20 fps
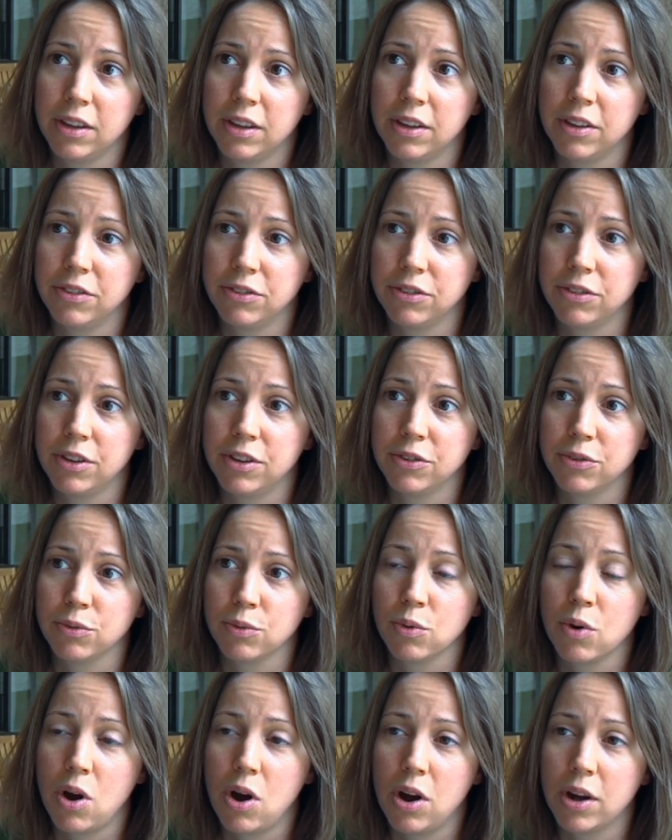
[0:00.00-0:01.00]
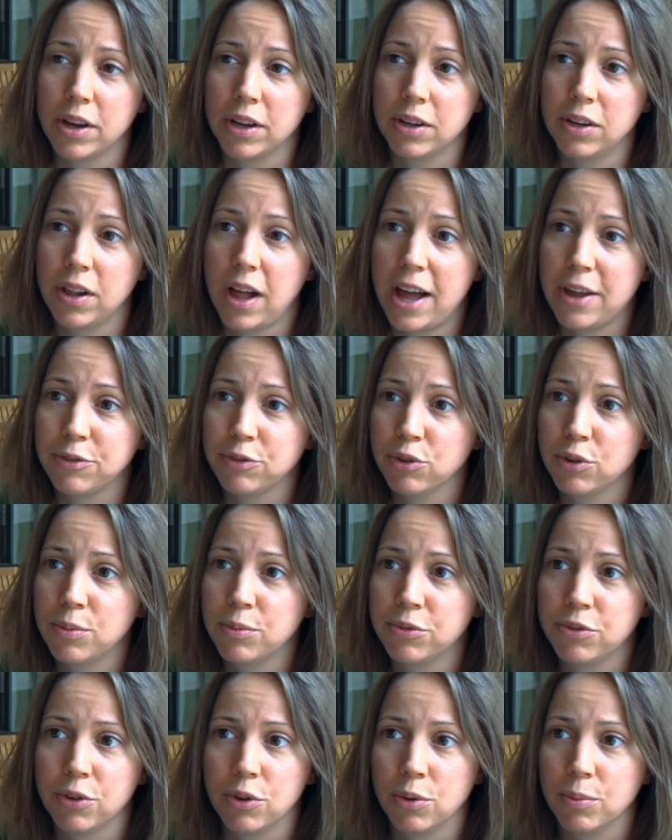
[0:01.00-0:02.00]
is wrong in
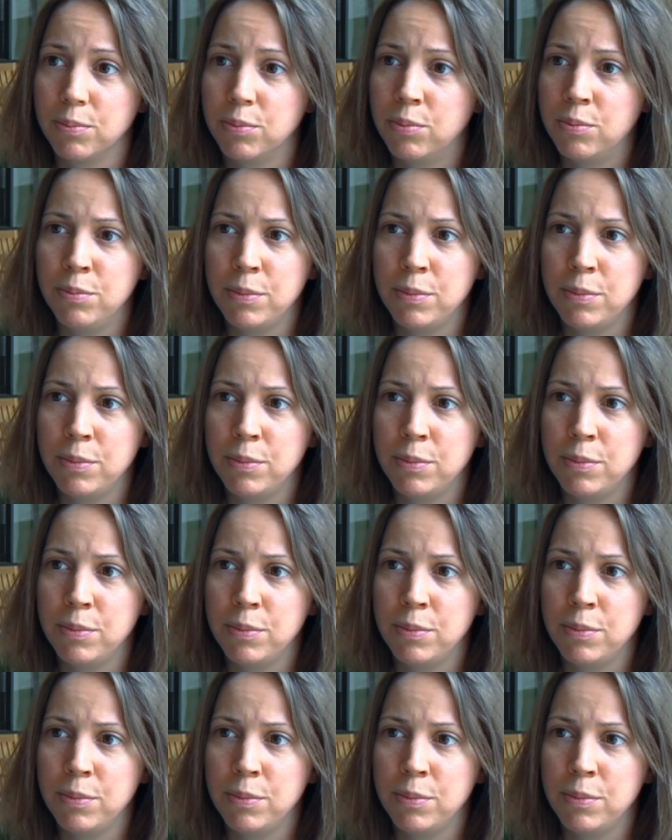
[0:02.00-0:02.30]
classrooms or